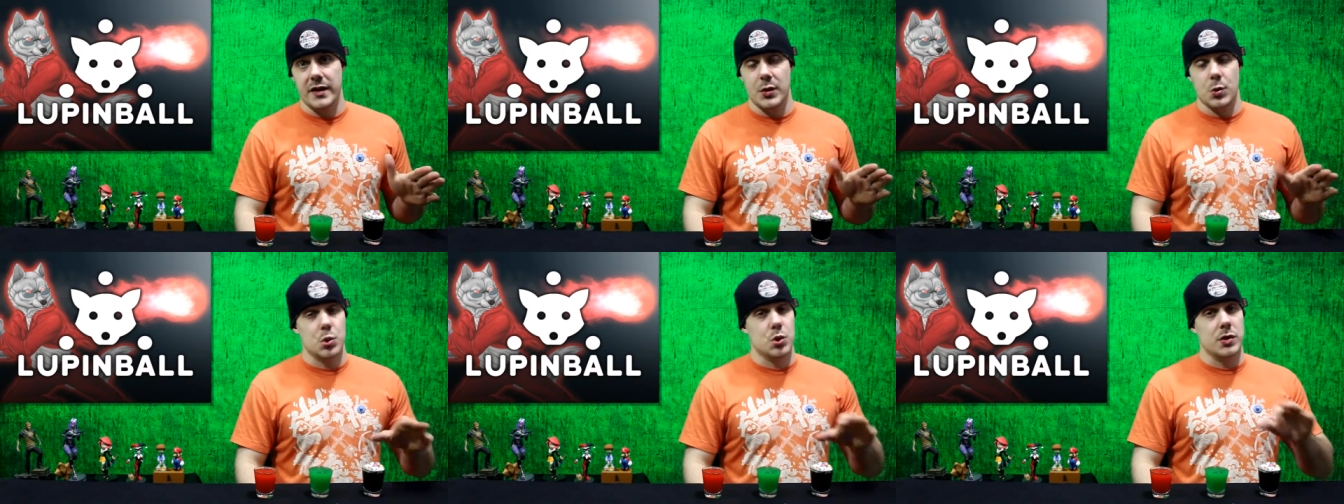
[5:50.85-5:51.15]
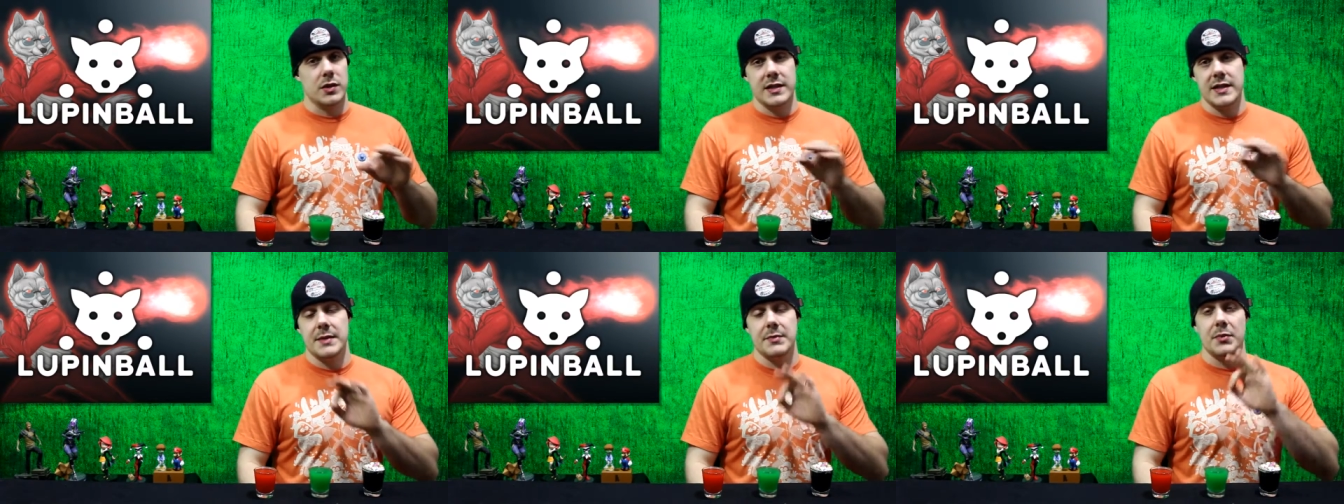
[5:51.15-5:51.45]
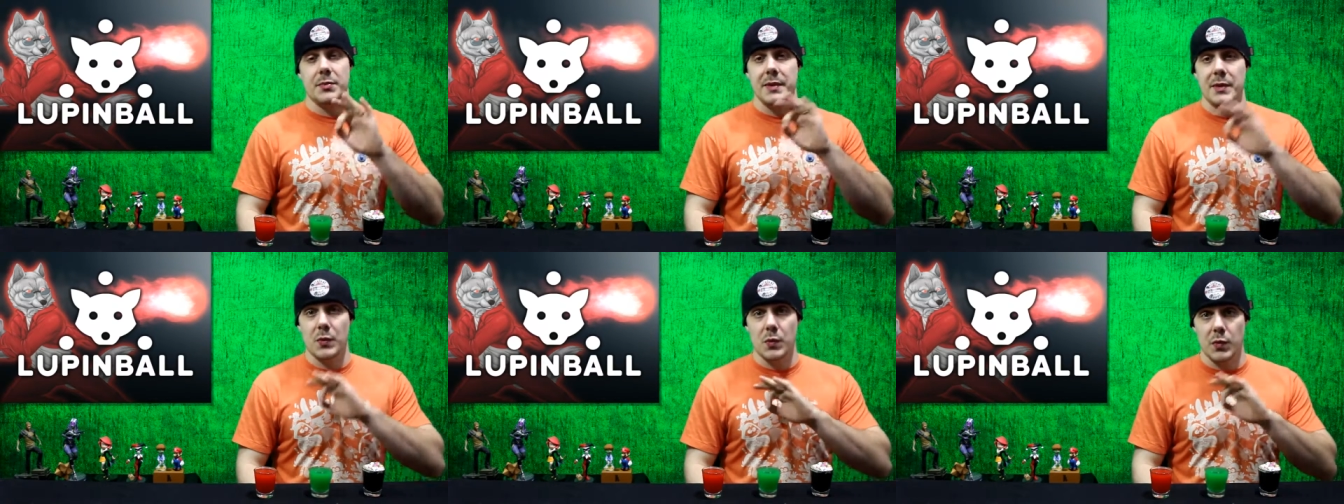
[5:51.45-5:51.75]
It seemed
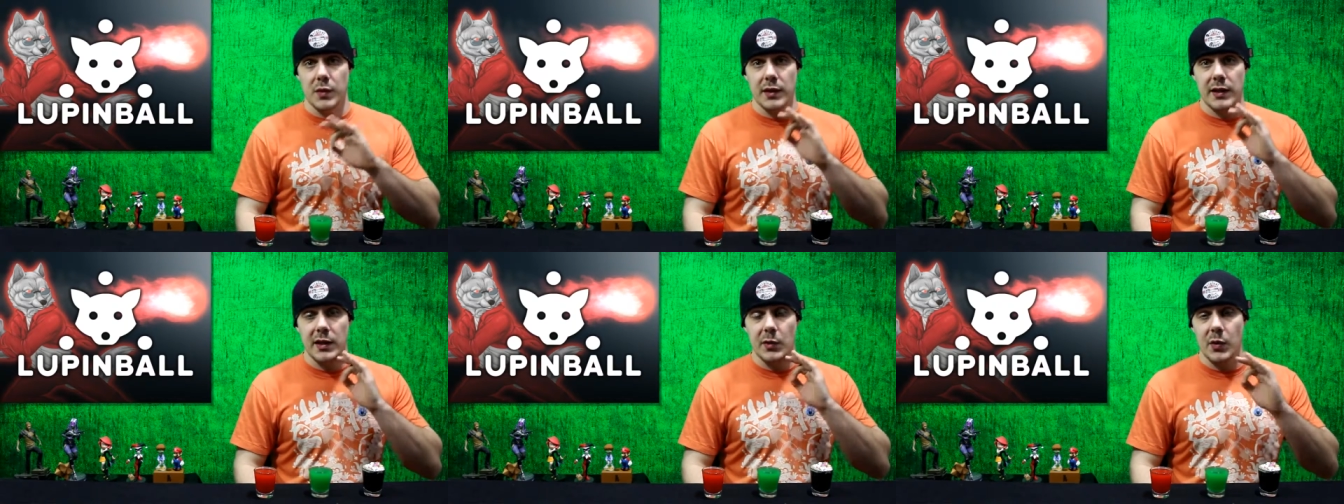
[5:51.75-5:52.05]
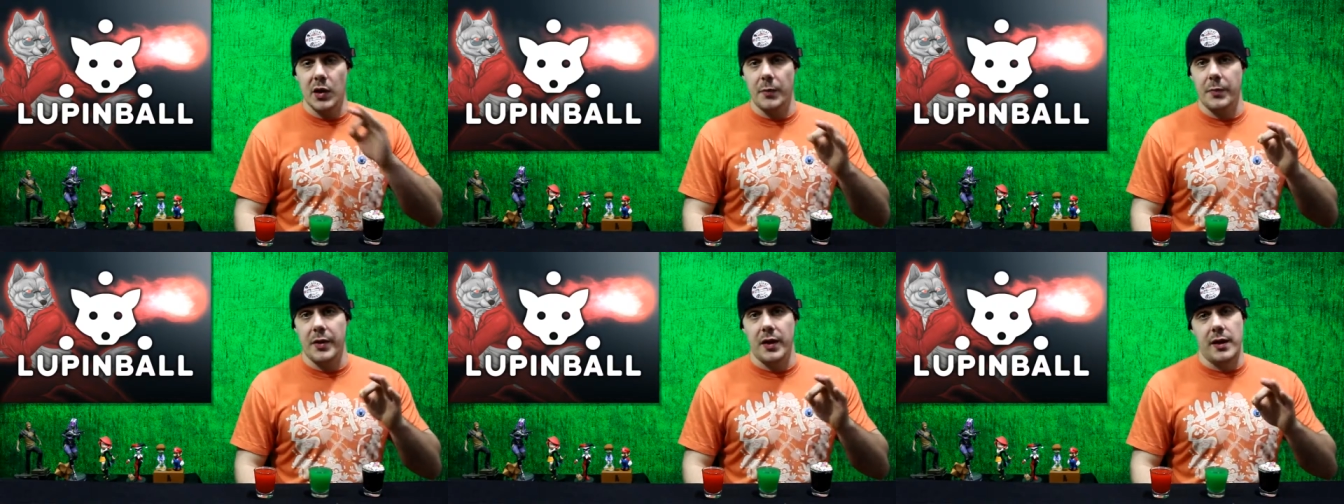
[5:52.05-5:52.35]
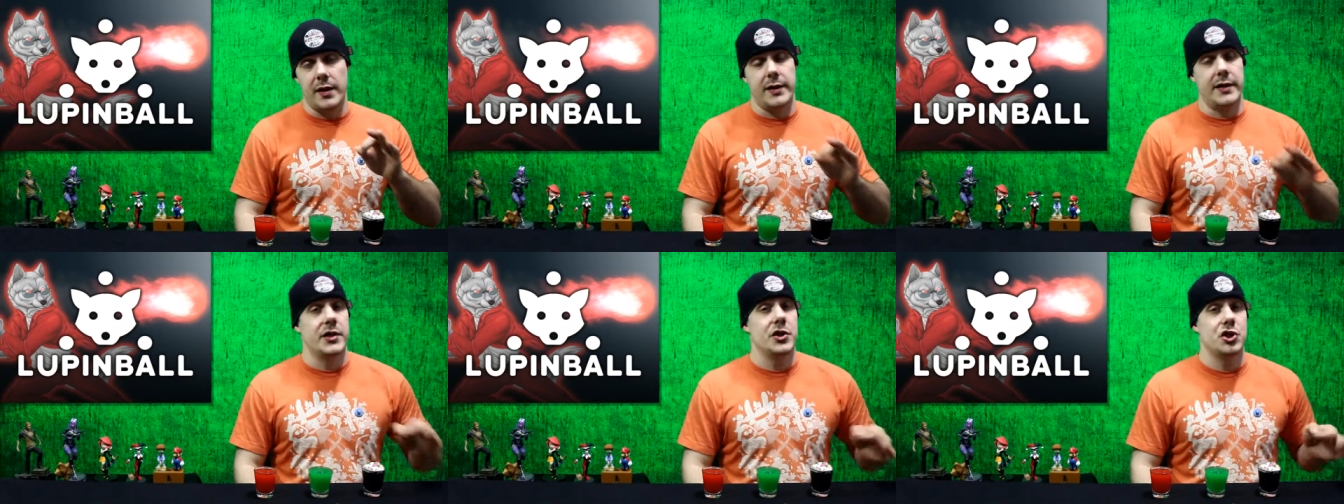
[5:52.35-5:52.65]
to be really well
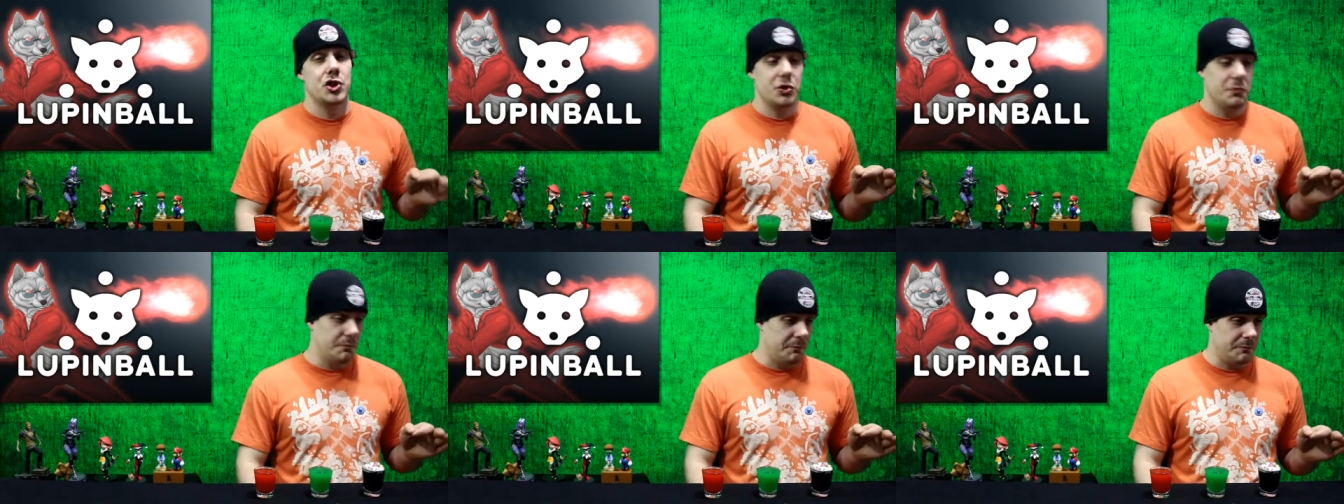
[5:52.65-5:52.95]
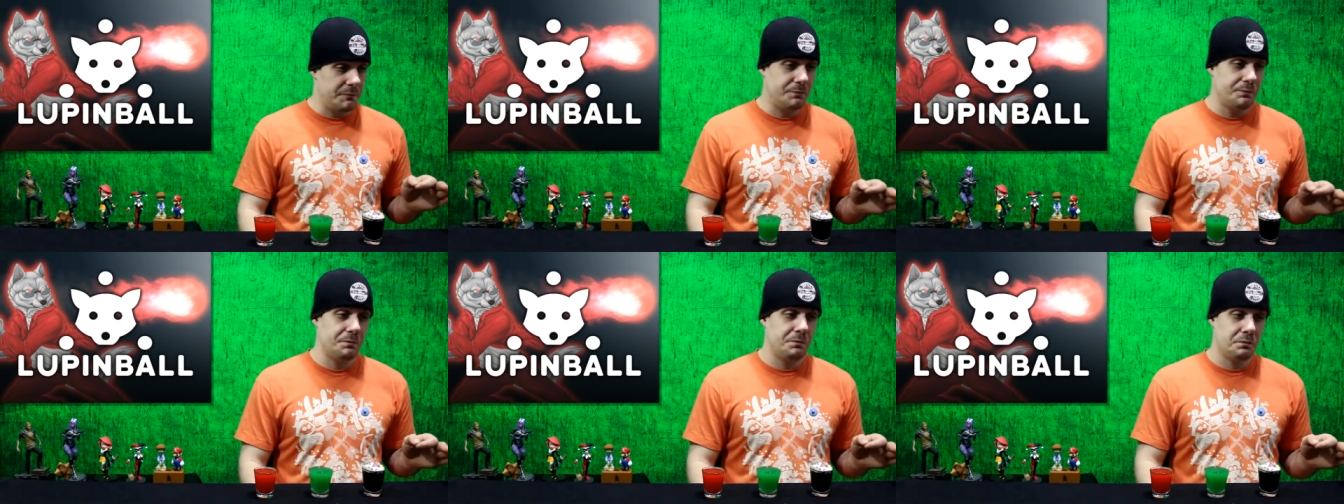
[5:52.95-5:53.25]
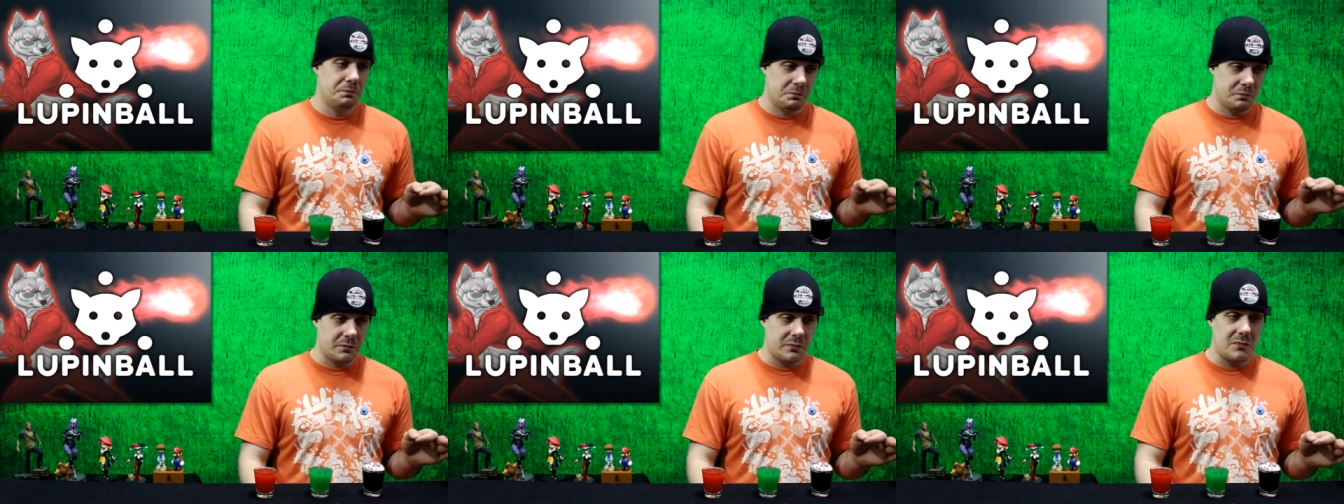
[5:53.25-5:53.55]
polished.
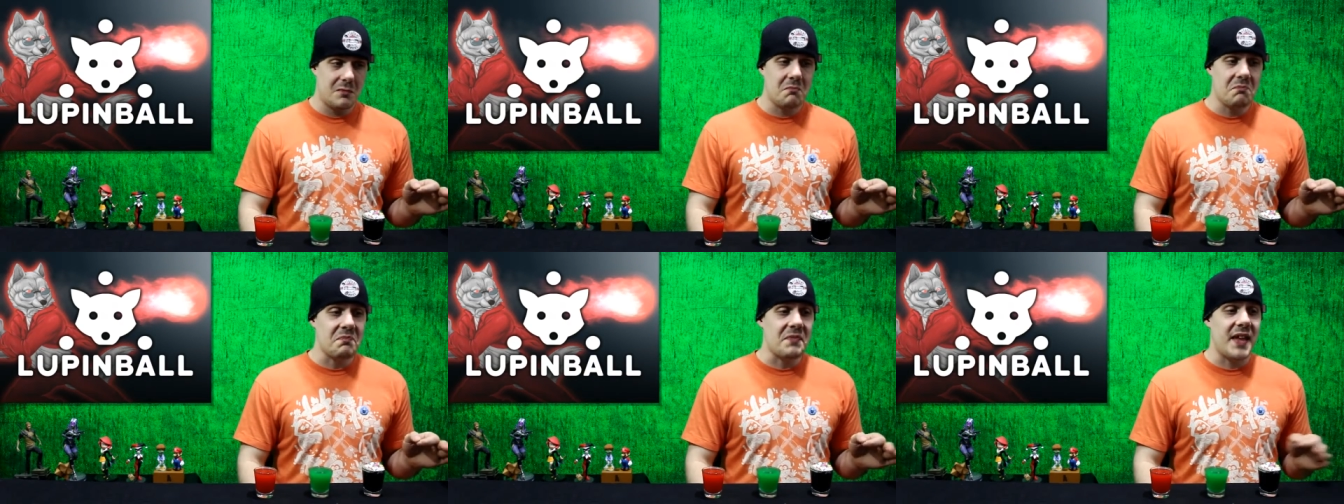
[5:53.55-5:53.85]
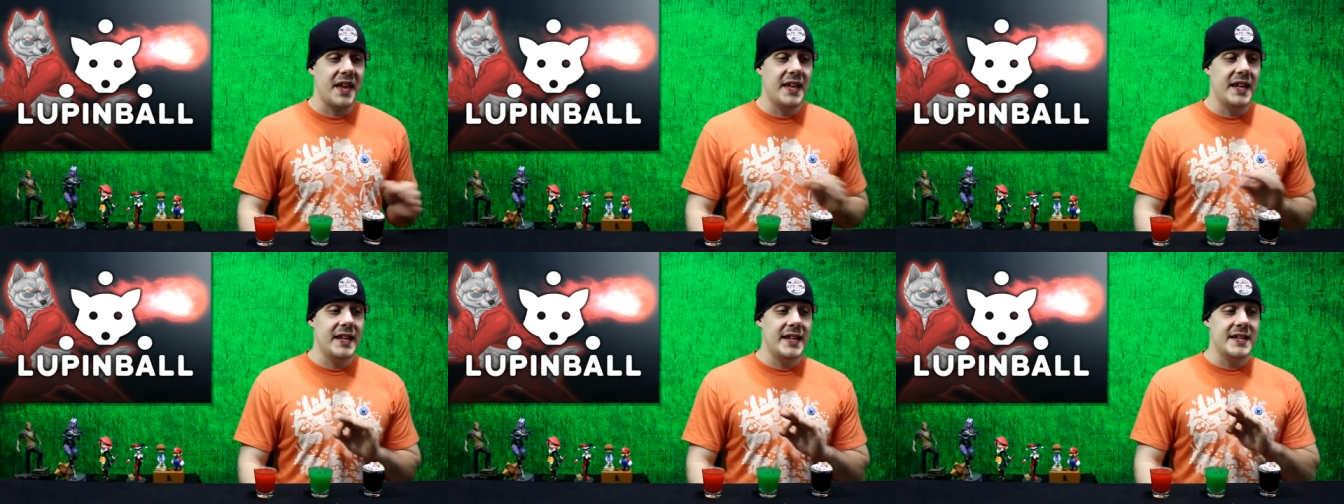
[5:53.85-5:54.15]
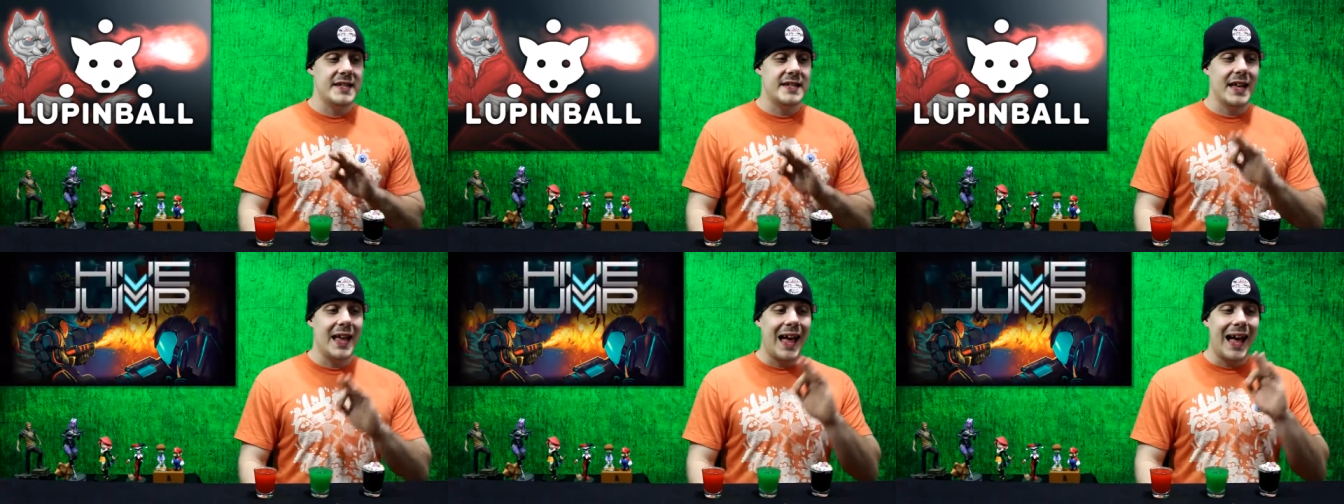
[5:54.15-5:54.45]
And it
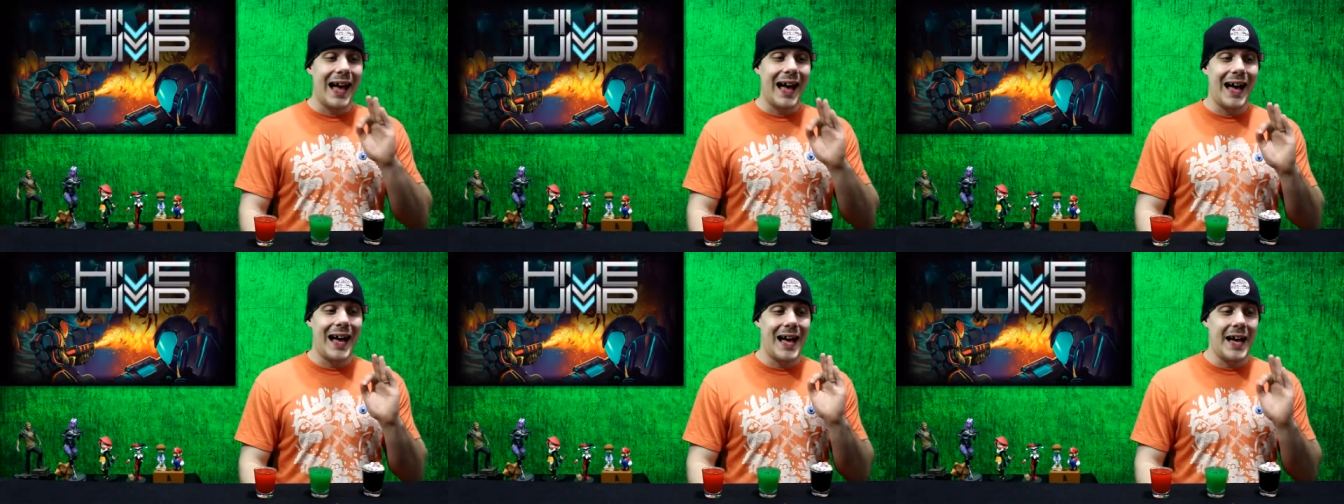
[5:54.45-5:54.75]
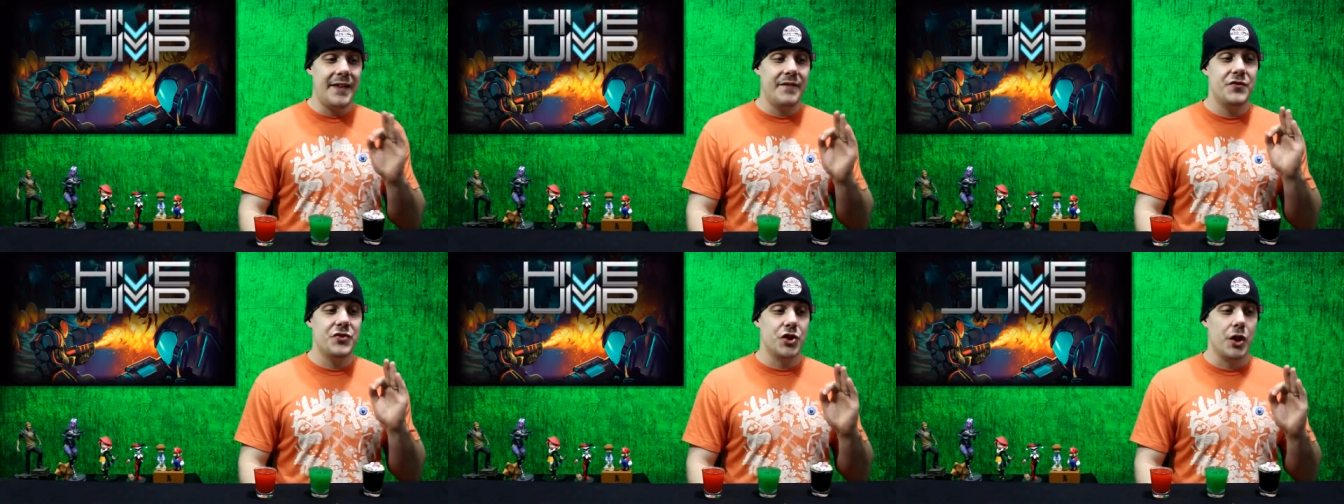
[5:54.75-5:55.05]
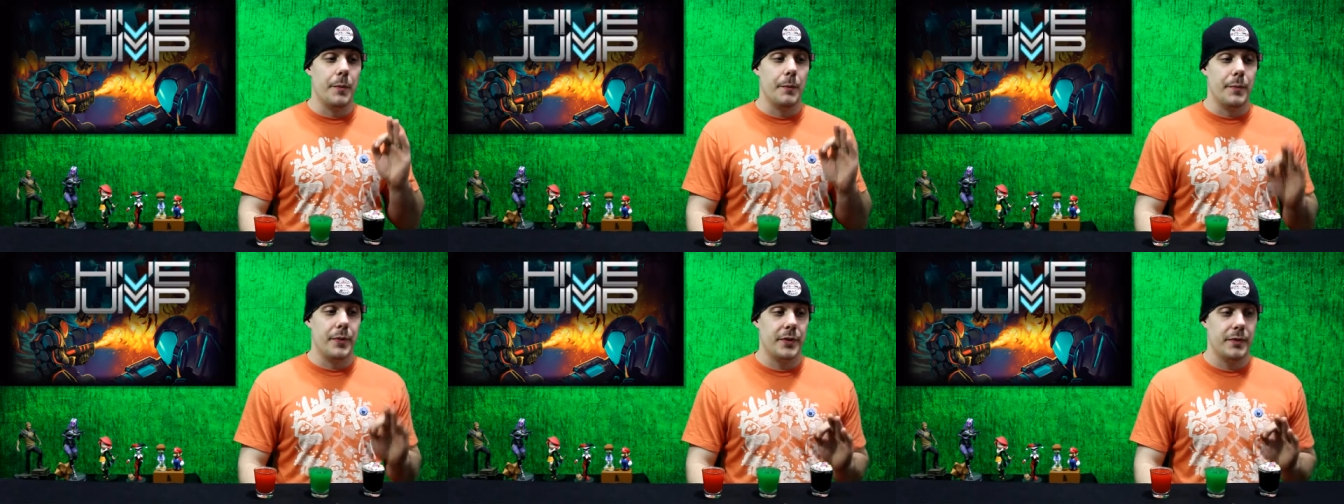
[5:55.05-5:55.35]
is Hive
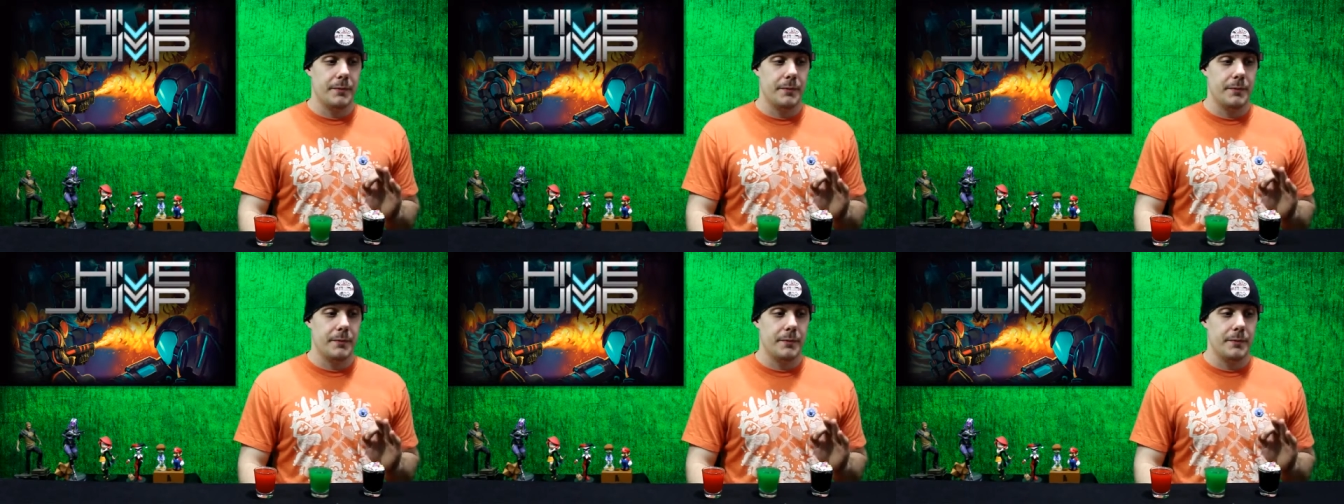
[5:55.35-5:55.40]
Jump